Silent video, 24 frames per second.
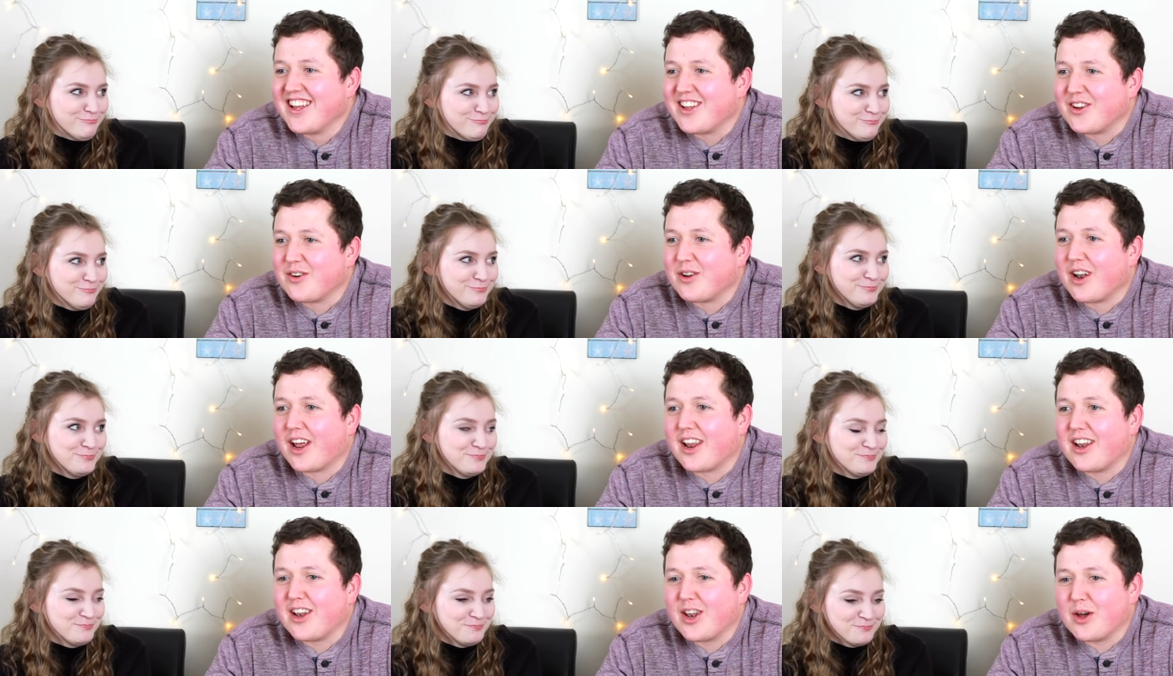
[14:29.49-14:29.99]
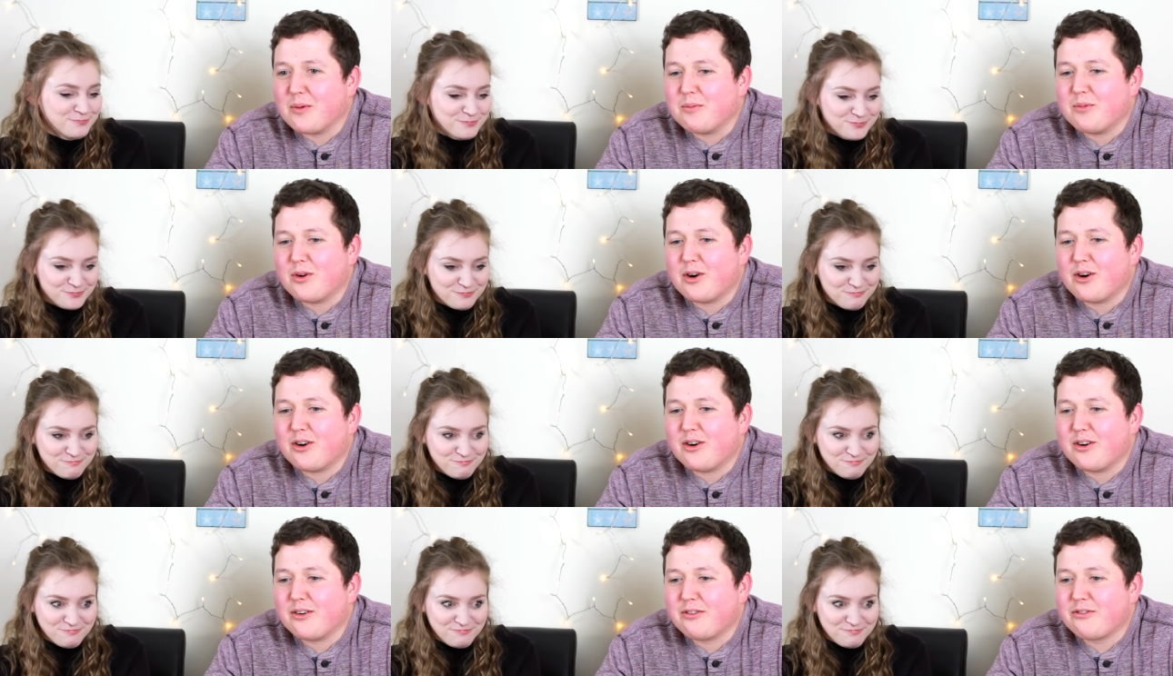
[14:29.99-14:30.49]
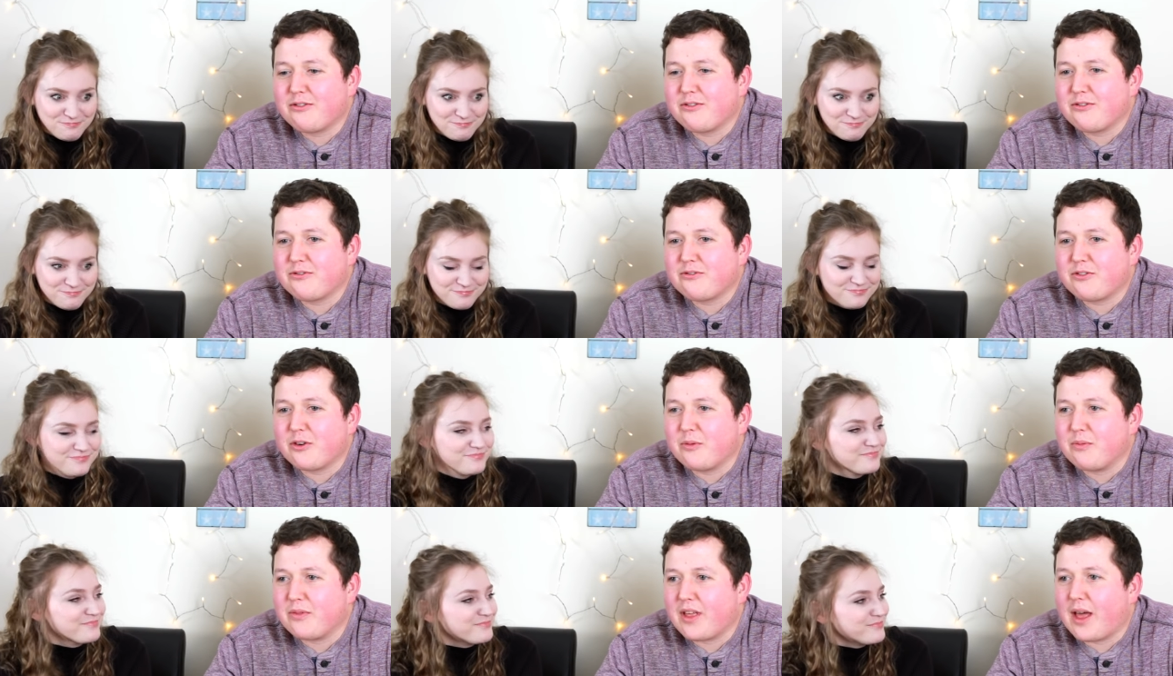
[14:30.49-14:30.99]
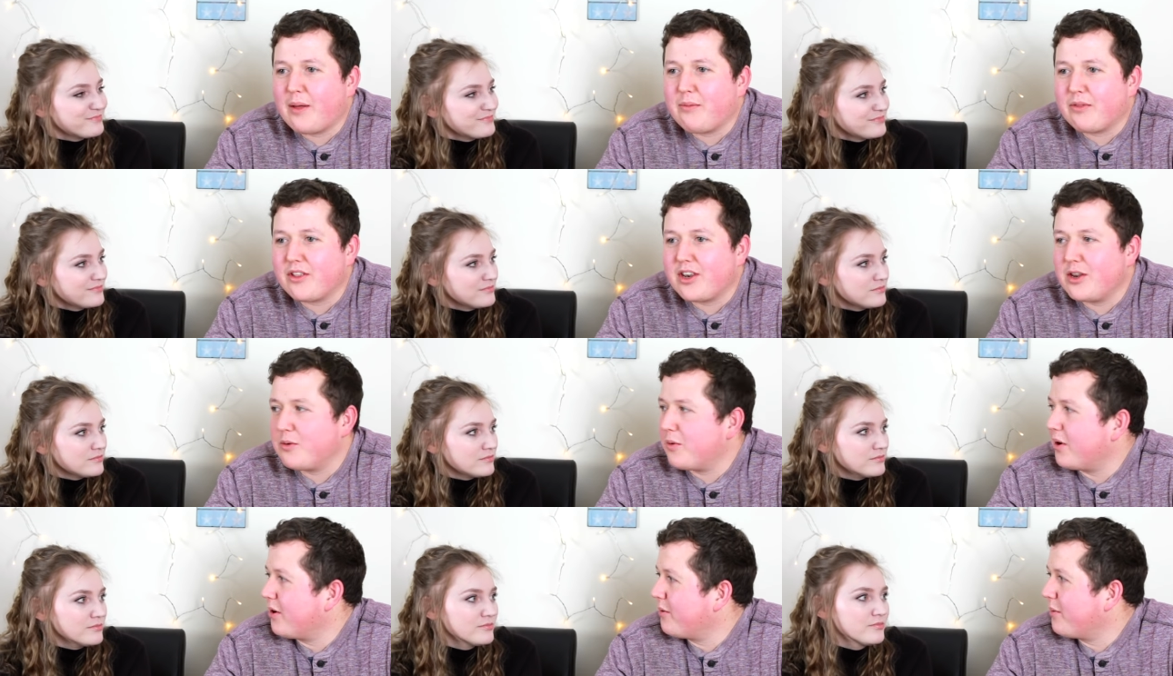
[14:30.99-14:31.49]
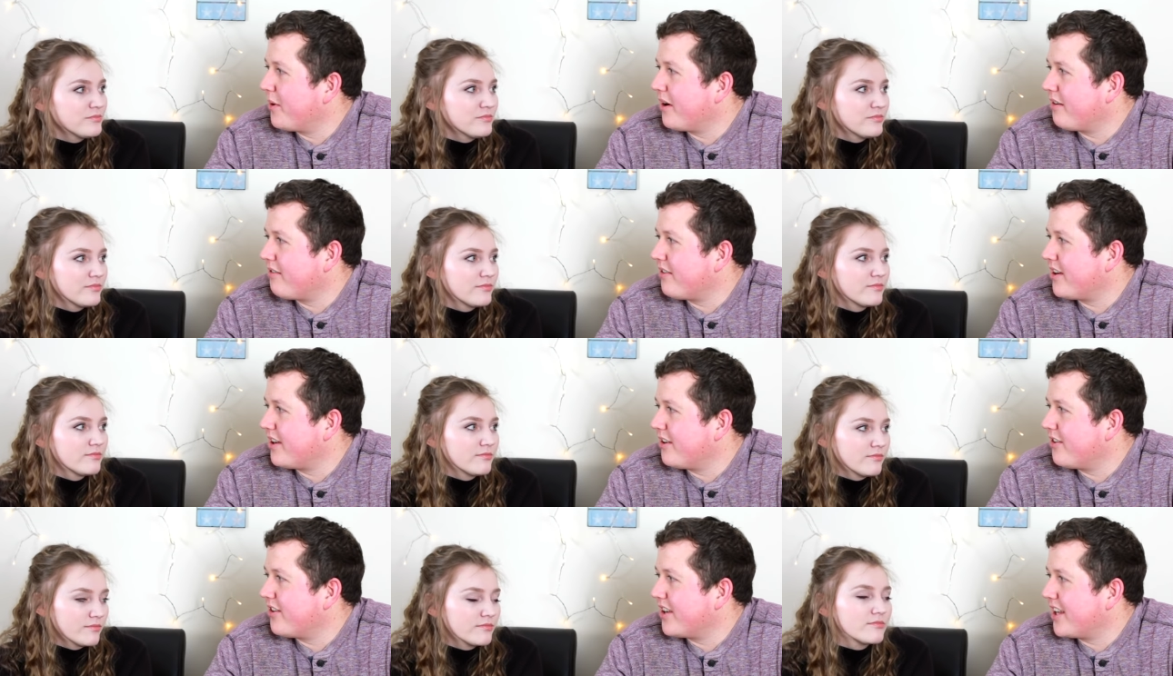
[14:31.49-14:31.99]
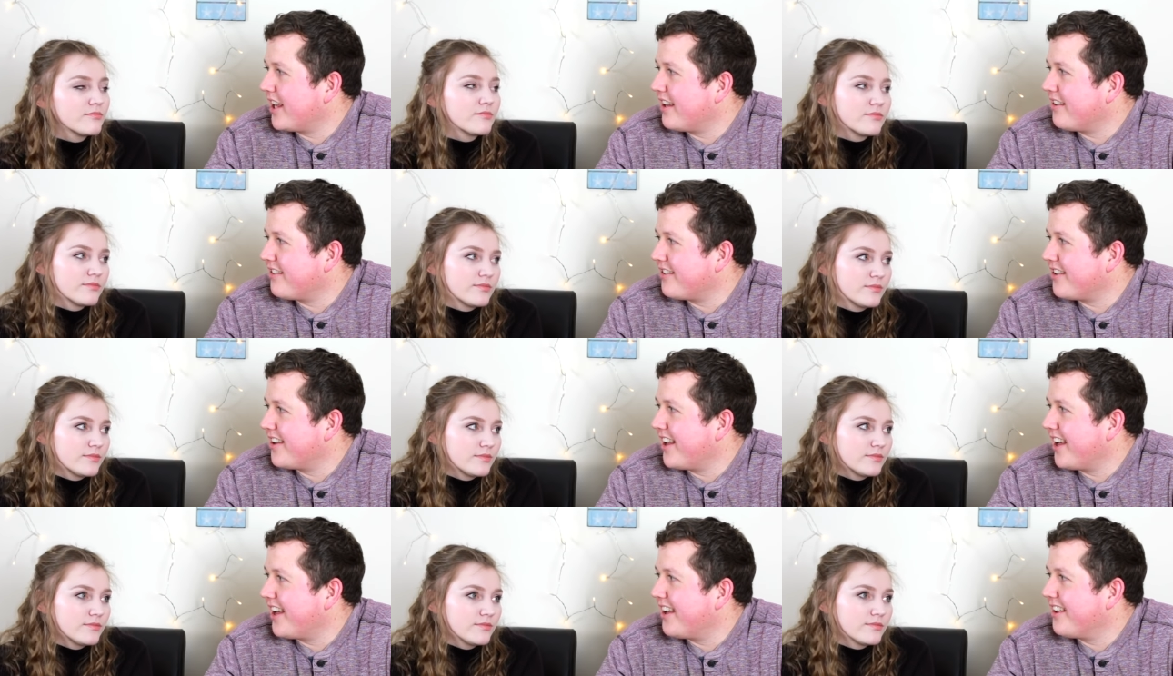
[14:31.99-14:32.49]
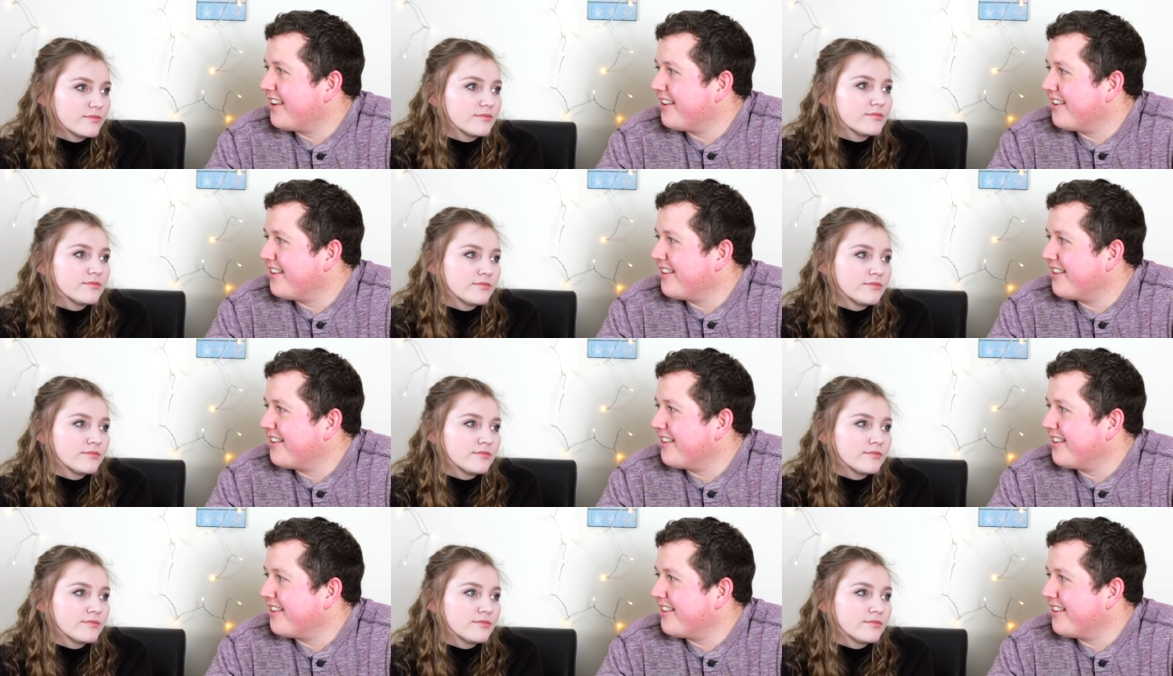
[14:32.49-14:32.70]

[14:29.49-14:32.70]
Speaker 1: you'll learn a lot more from them than you will by reading on the internet.